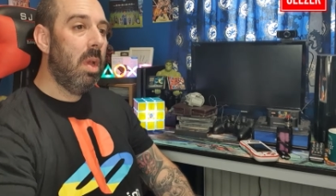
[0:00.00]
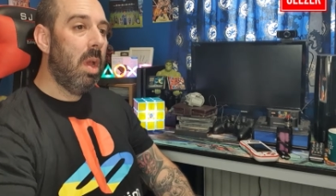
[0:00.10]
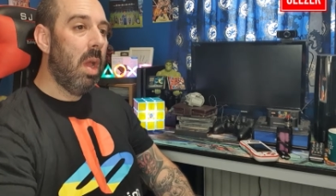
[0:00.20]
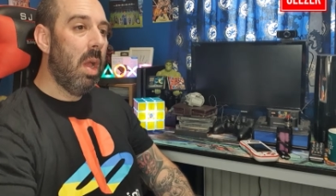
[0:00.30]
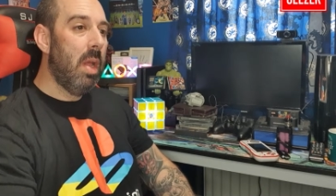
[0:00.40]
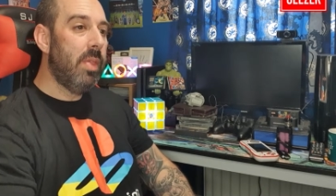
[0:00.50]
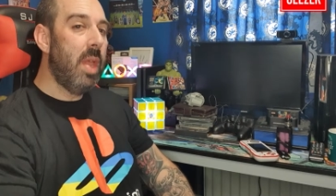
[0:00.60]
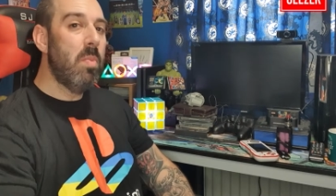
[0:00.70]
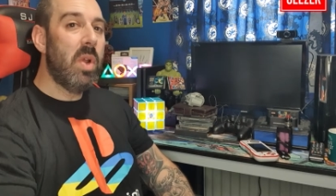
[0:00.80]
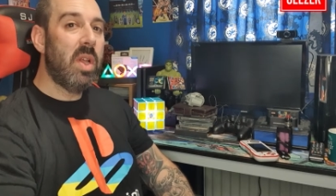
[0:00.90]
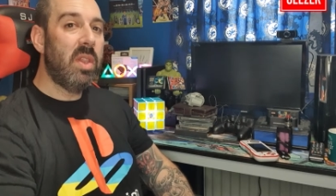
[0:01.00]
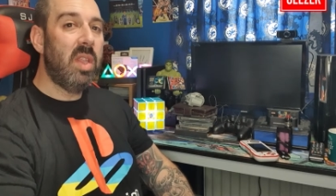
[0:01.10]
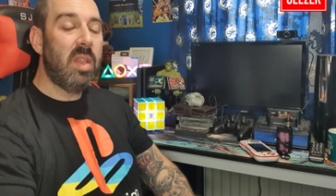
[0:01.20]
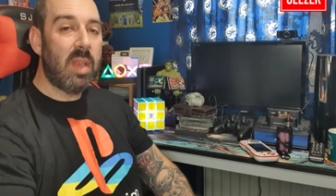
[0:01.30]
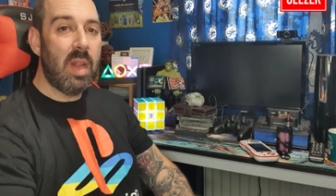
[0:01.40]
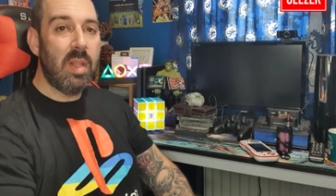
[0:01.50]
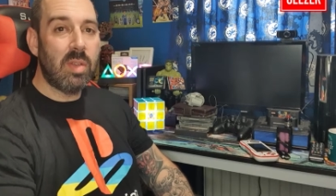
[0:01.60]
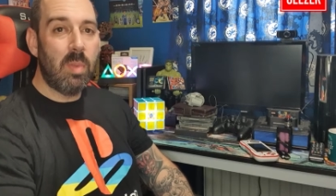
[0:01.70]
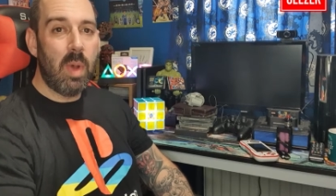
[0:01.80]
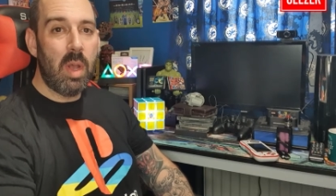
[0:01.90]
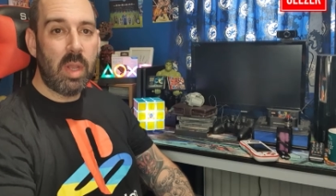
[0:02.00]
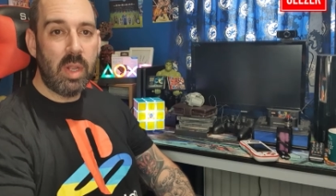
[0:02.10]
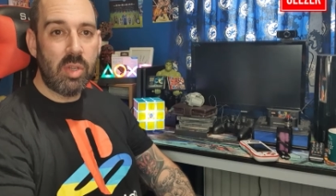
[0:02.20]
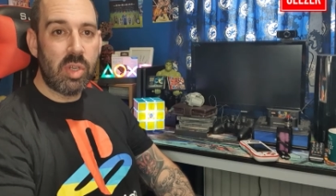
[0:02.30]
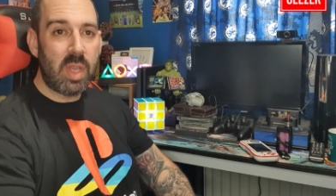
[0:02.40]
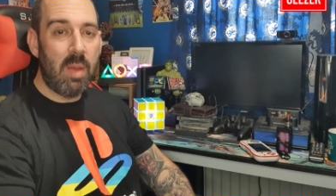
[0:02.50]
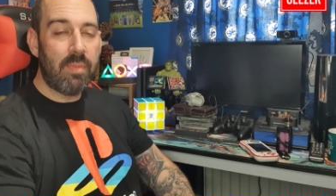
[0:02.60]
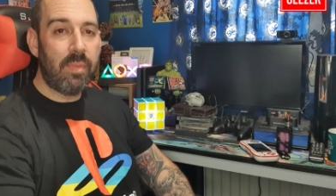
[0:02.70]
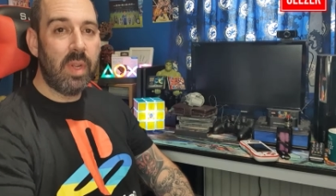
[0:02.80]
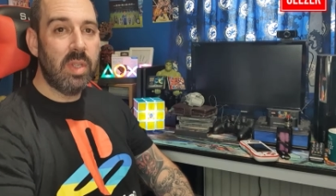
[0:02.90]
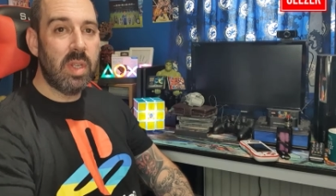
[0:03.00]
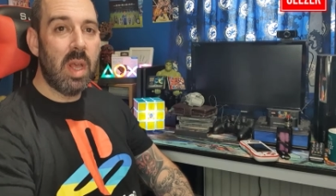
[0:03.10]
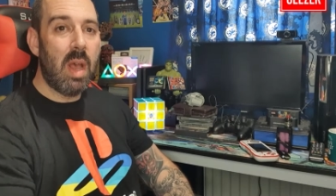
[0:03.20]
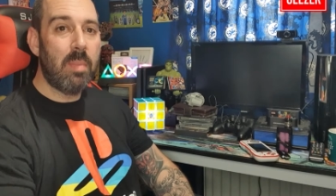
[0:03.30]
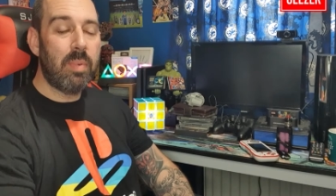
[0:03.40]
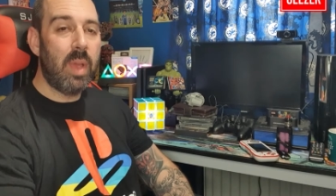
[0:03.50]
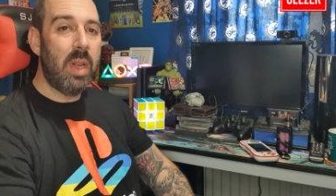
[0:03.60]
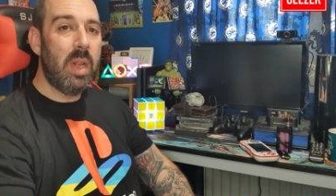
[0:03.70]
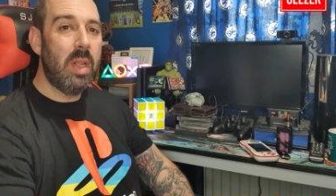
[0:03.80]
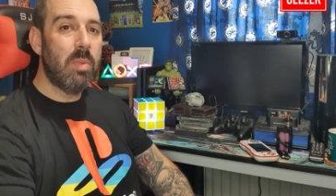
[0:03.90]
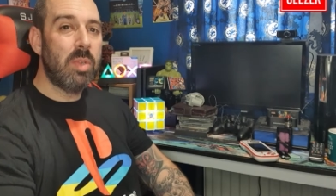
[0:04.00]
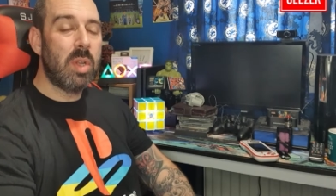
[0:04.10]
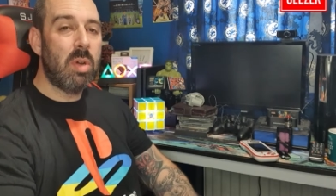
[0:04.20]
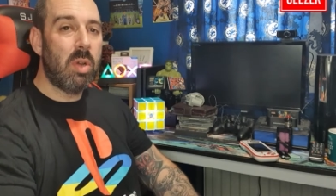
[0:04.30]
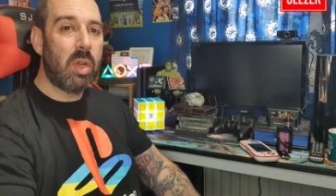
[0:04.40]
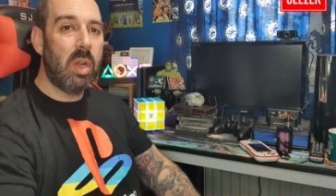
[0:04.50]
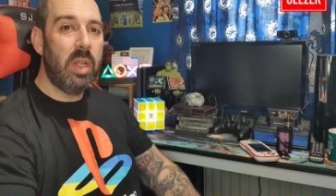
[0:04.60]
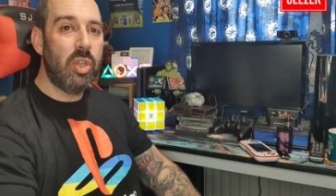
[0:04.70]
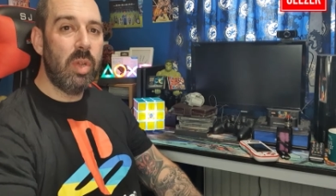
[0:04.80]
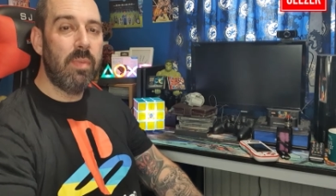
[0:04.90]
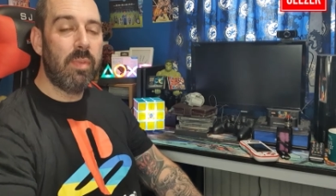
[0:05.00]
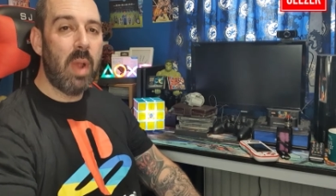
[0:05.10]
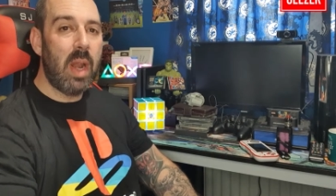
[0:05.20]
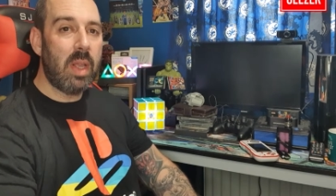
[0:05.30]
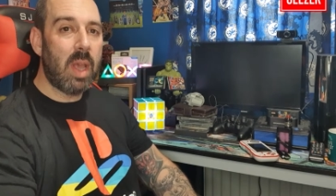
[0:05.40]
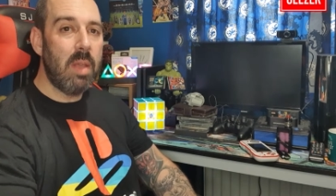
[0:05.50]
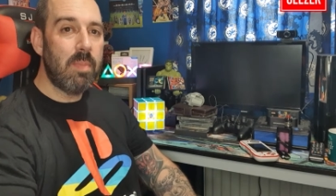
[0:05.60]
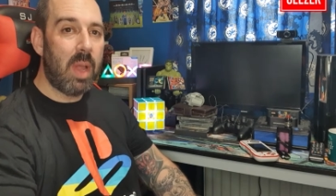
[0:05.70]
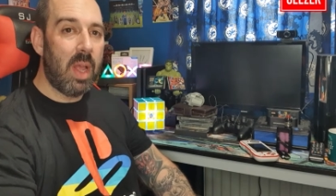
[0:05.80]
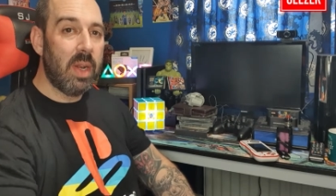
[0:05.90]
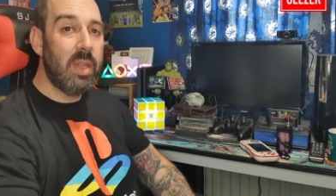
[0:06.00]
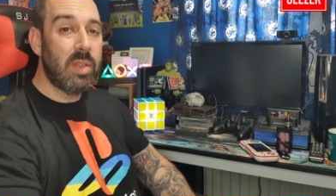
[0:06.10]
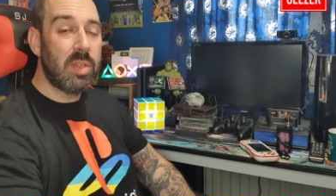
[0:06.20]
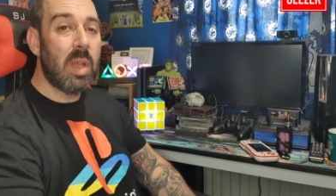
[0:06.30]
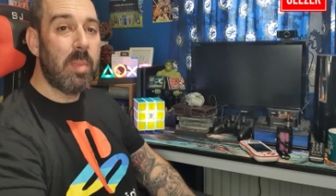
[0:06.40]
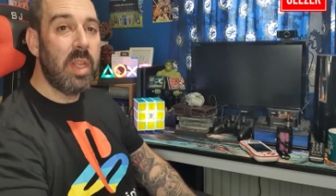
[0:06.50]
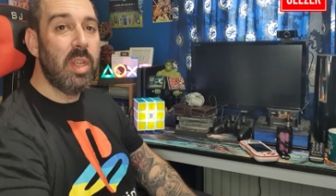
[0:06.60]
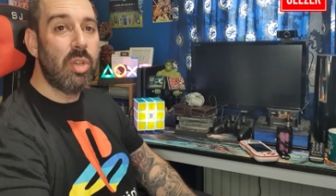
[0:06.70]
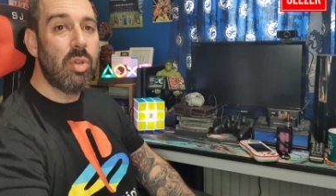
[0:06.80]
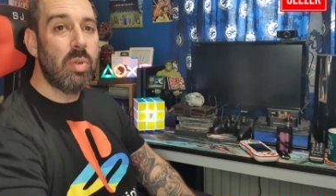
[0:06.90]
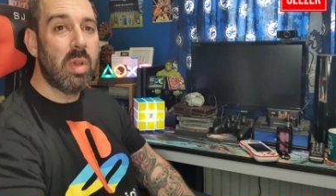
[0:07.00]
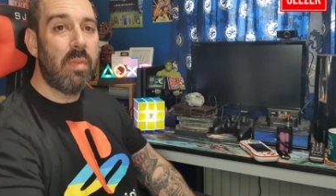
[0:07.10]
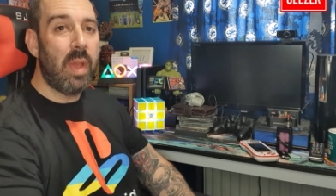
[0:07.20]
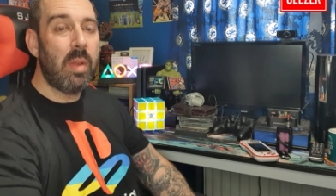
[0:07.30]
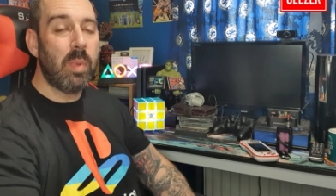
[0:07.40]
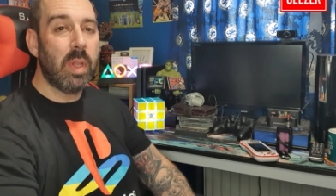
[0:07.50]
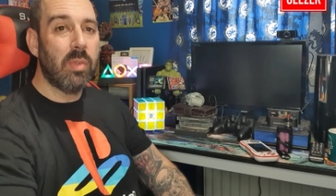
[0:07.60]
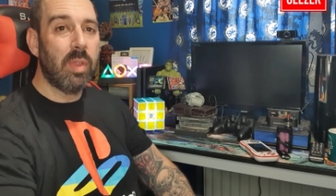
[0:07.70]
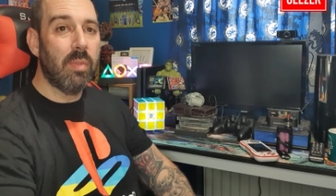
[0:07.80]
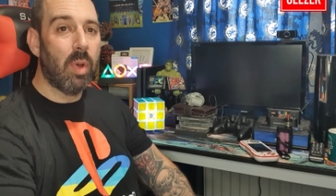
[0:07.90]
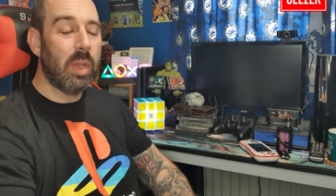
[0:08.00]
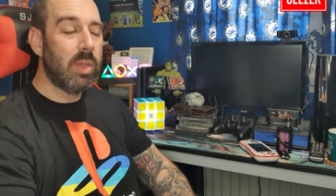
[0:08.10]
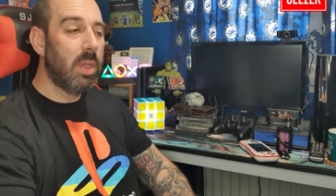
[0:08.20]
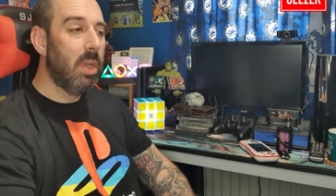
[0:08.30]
Then when I did get it to work, it just kept freezing up, and then there was a lot of glitching throughout the gameplay. And these are some of the issues I've had with this device.